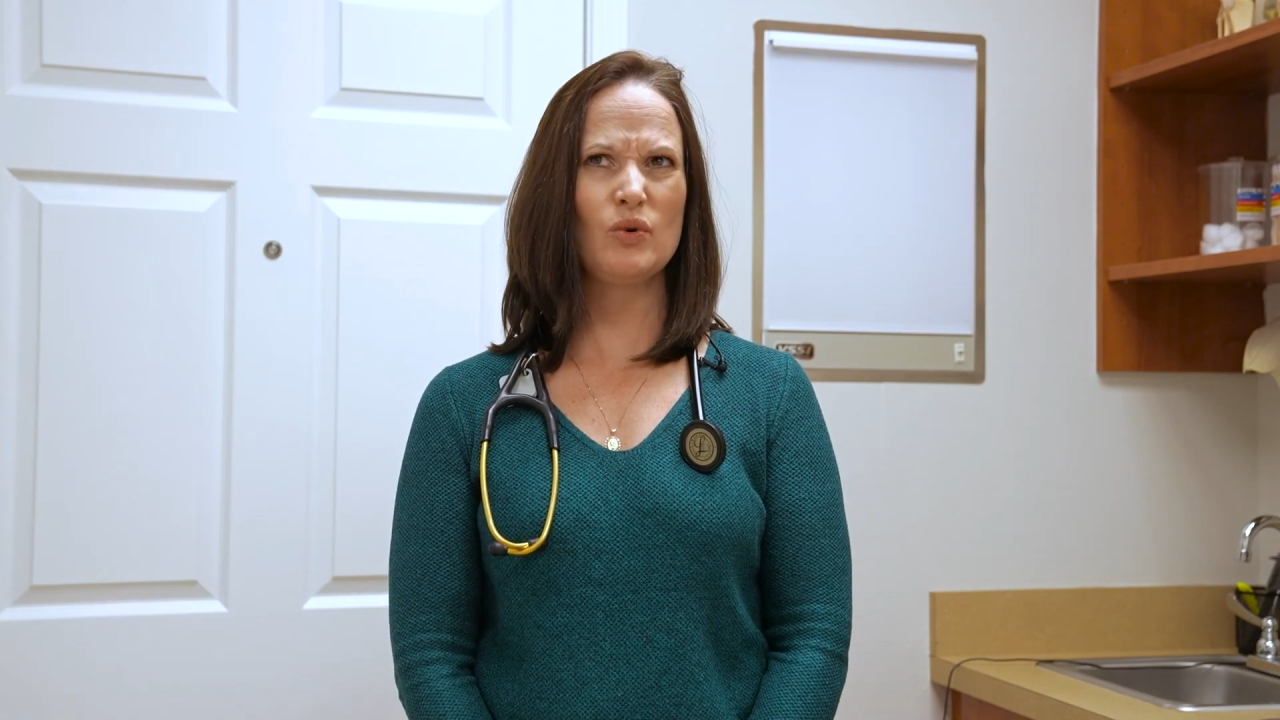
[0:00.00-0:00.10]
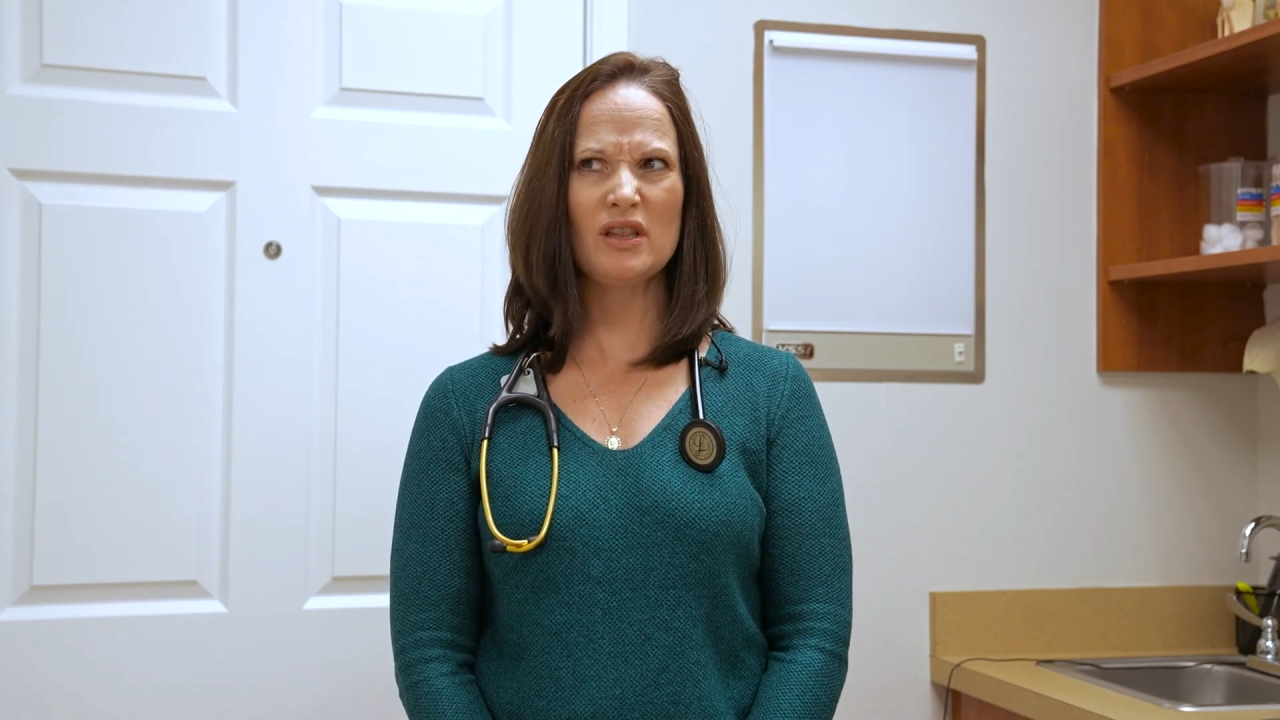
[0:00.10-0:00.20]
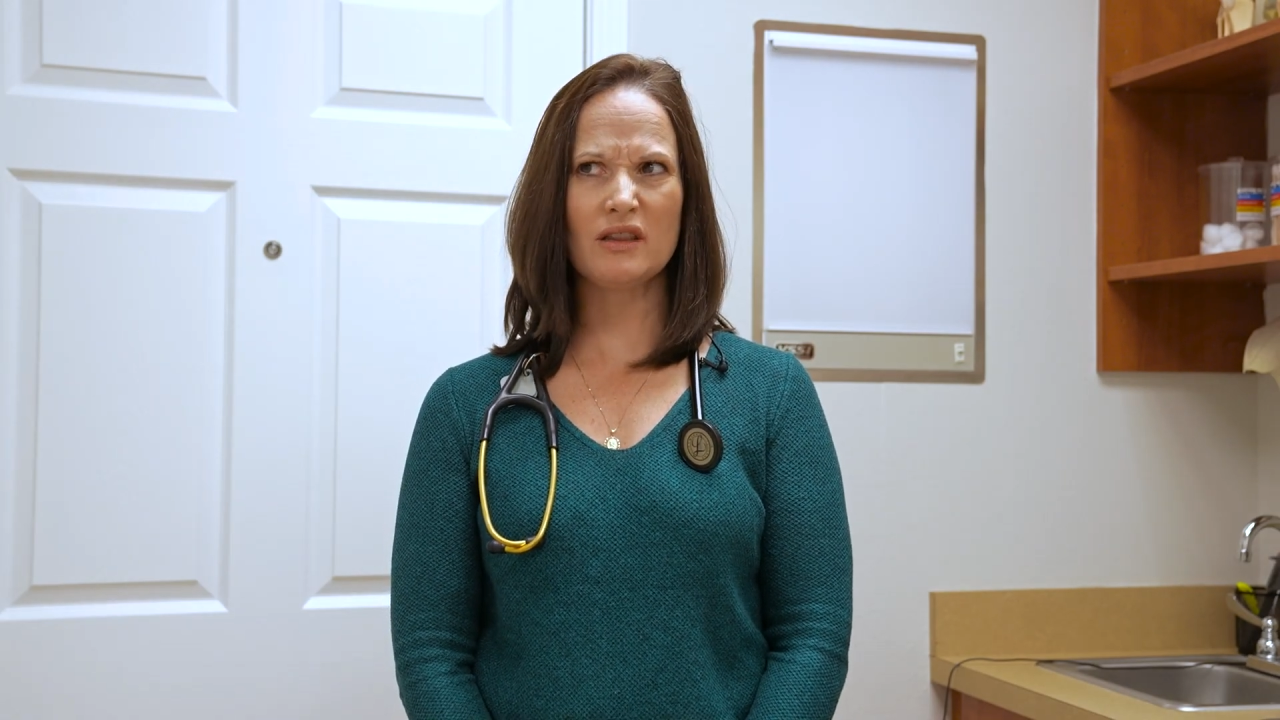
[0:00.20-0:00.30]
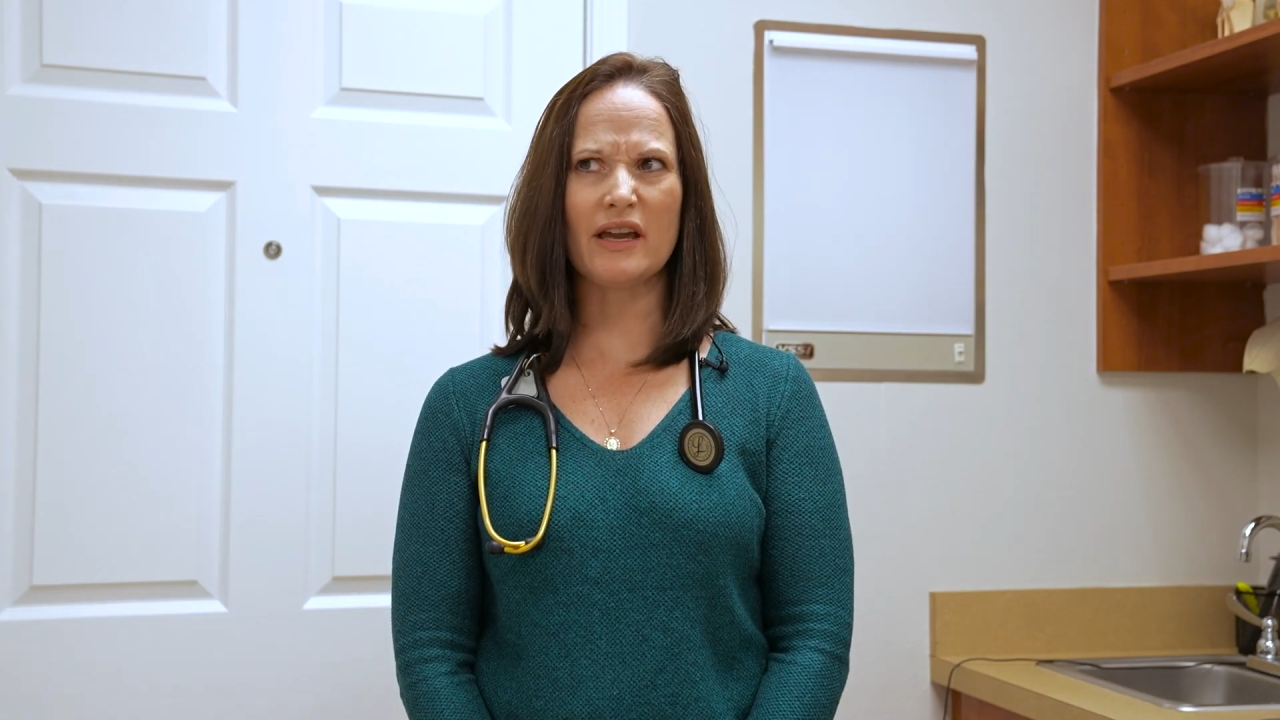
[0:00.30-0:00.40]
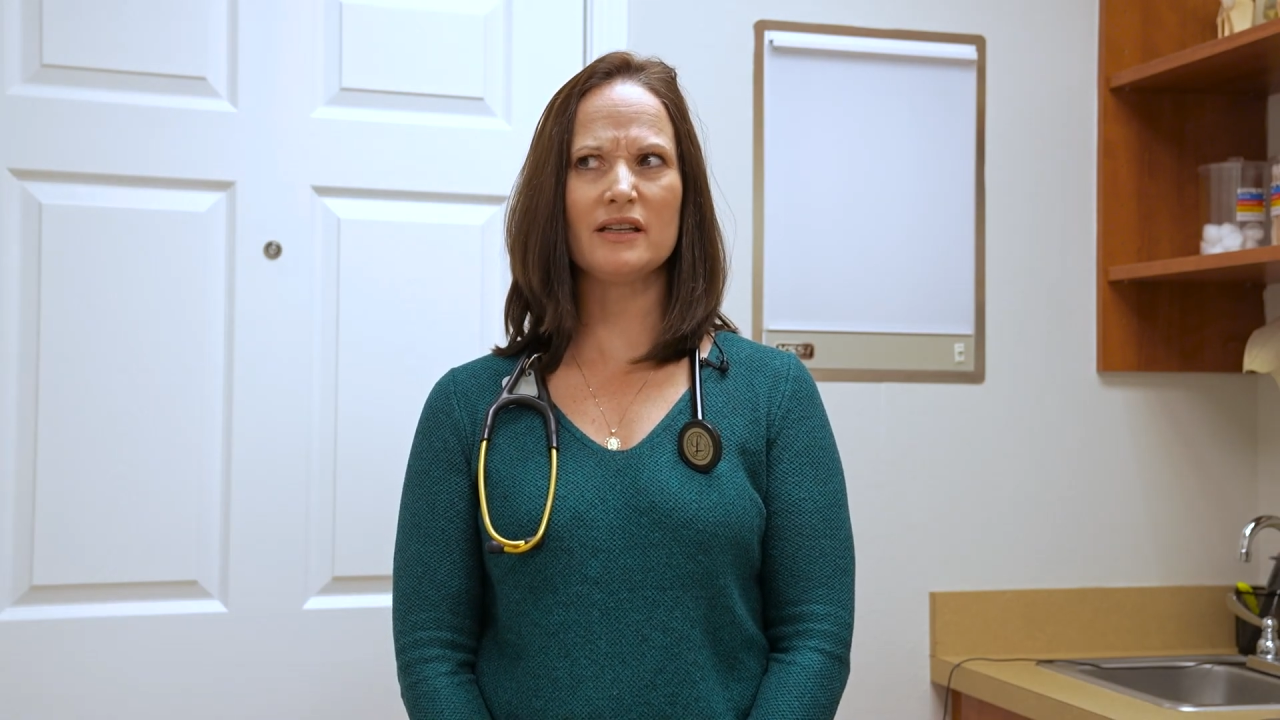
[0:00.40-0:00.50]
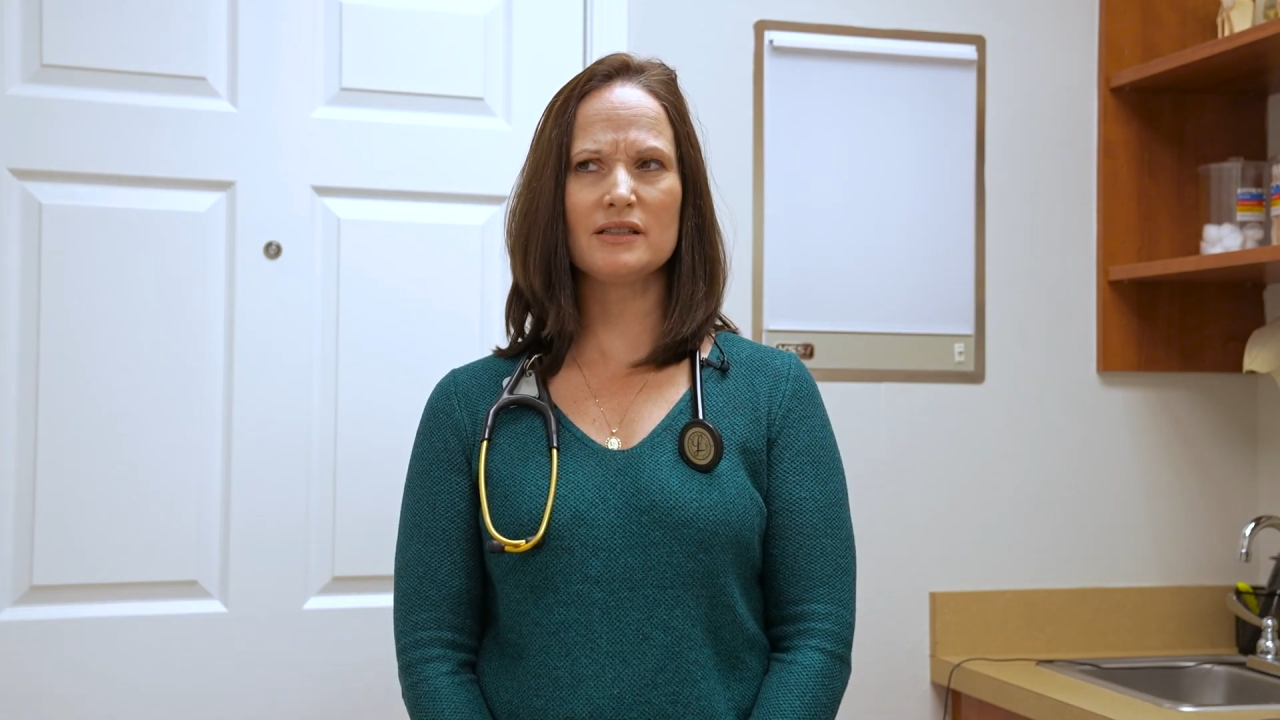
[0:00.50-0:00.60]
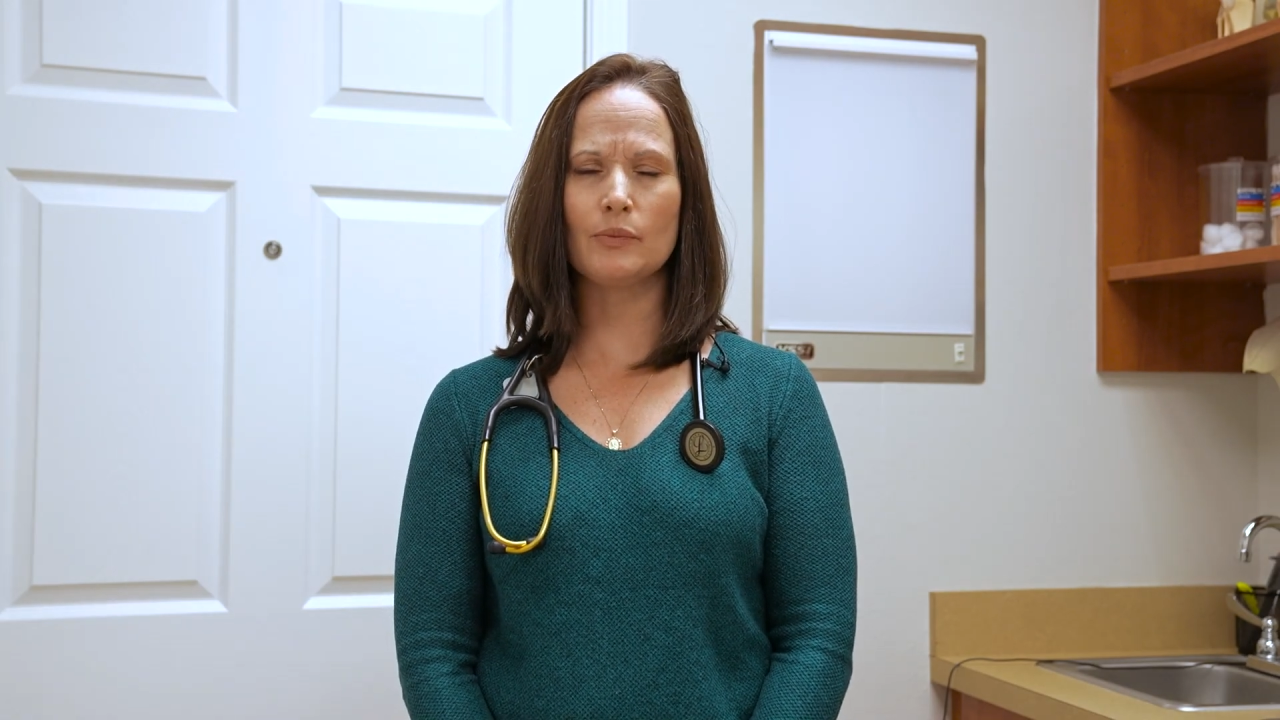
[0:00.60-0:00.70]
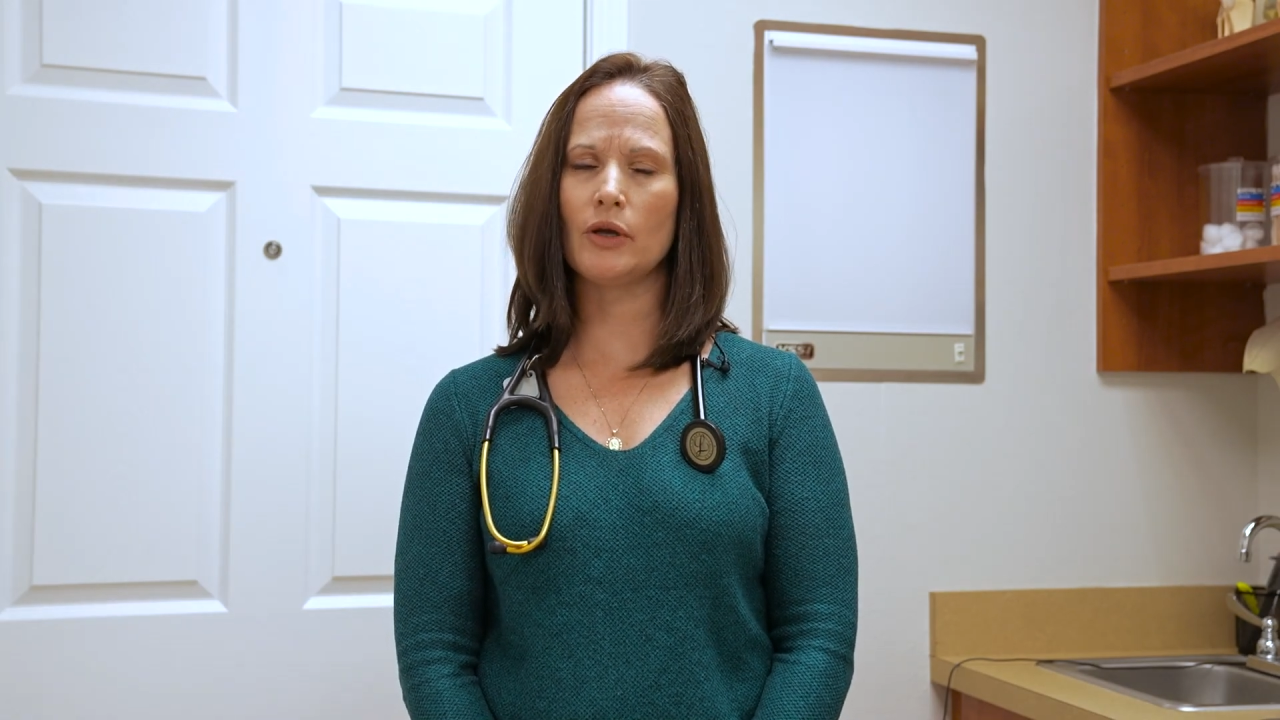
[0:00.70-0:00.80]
We like to